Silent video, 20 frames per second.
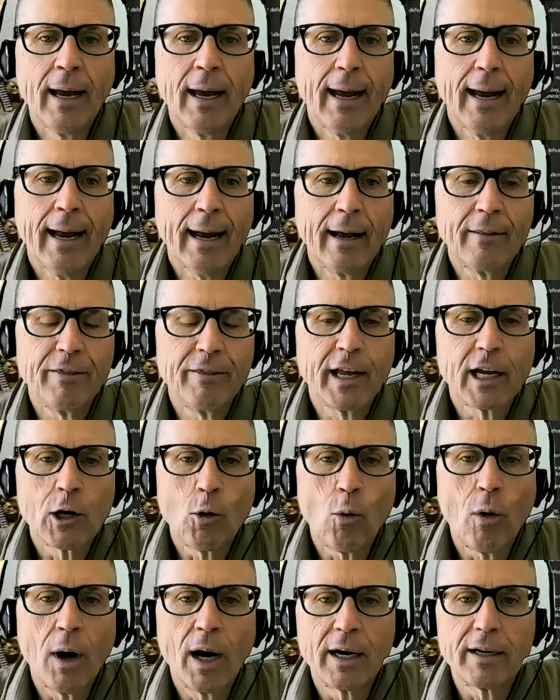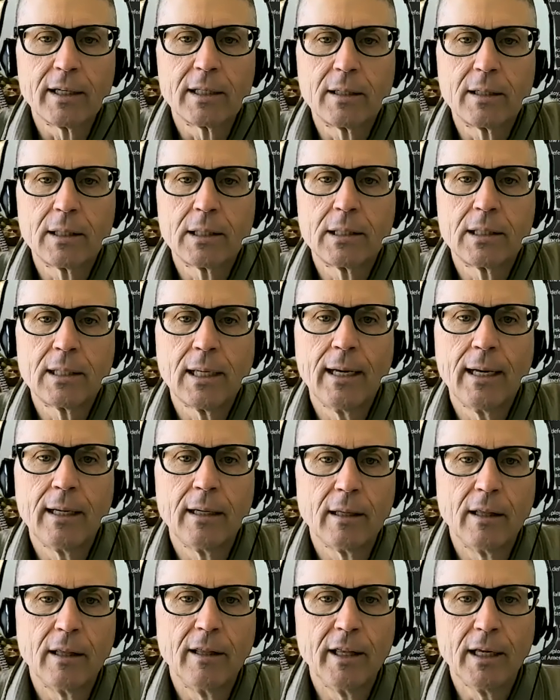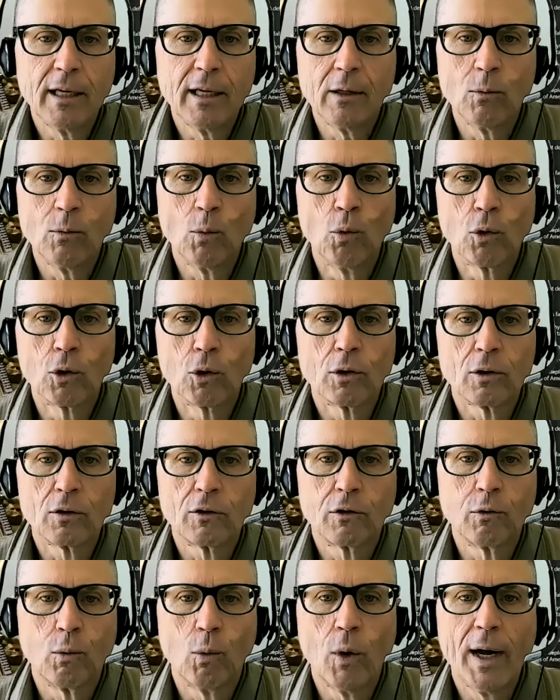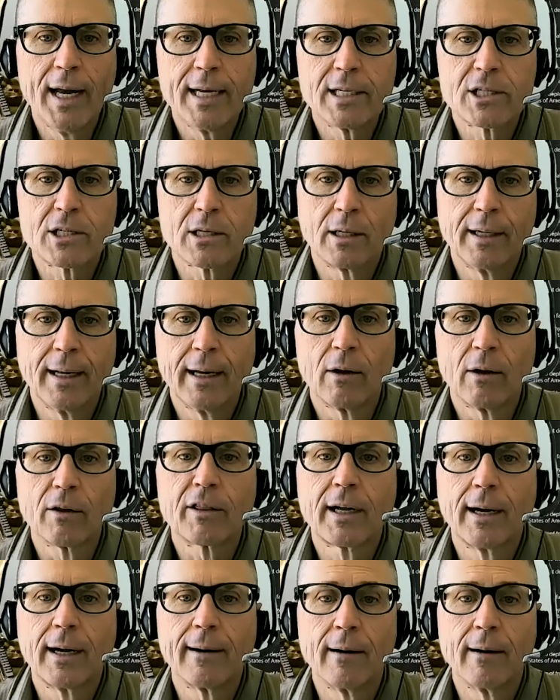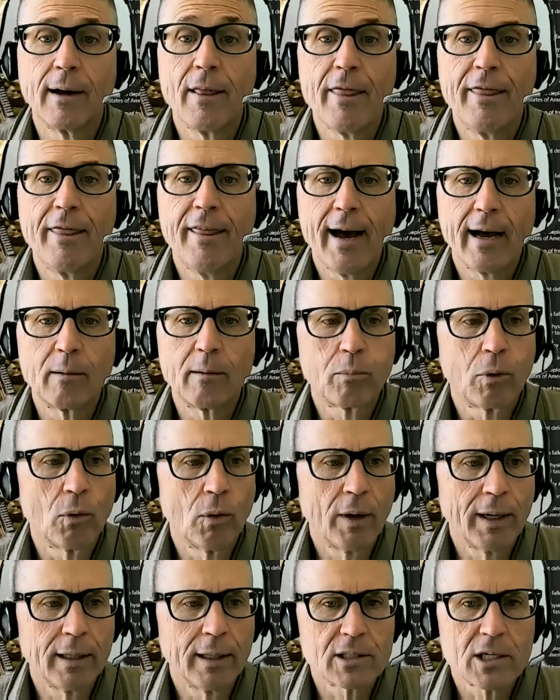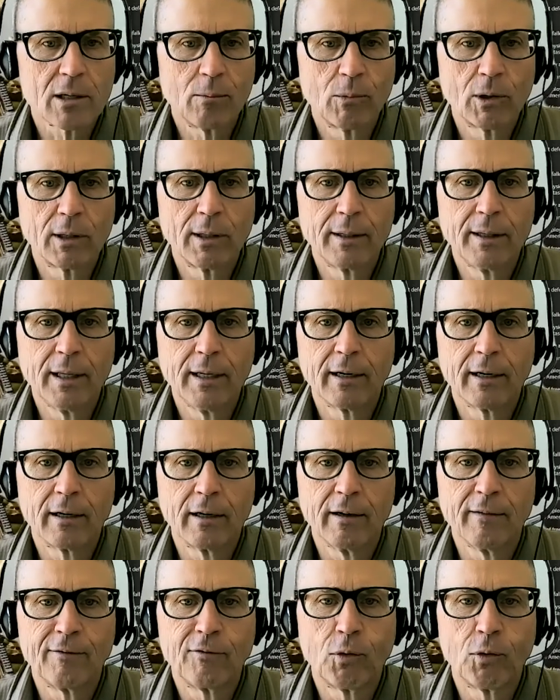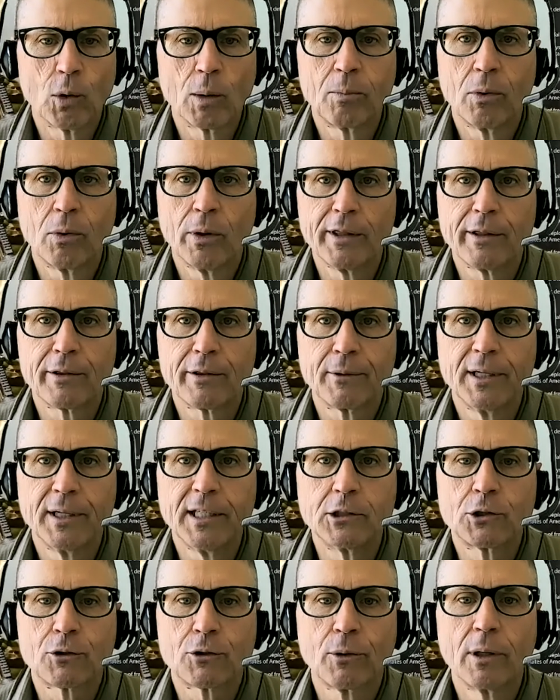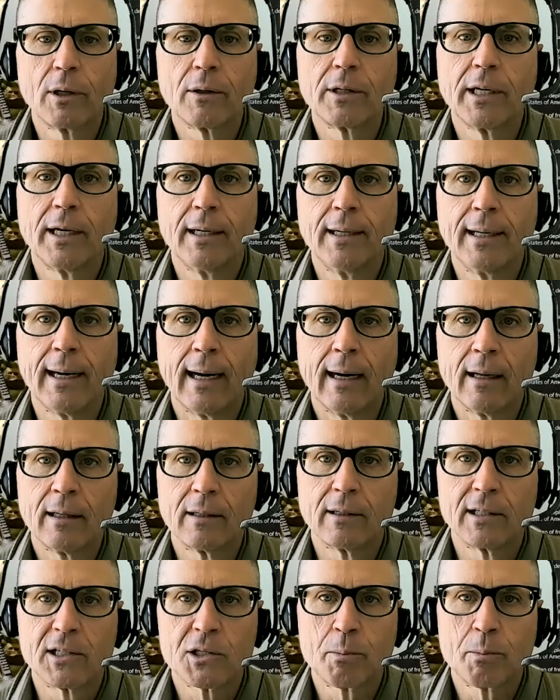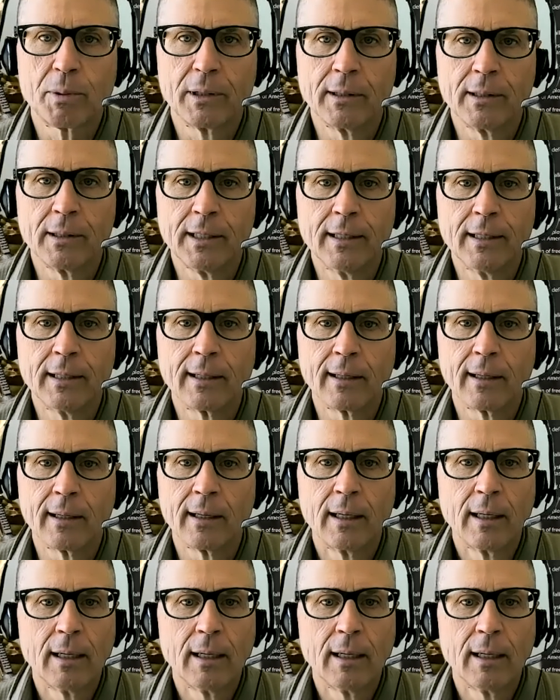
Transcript: and they quantitated the world's waste on healthcare at that point, somewhere in the area of $4.3 trillion per year.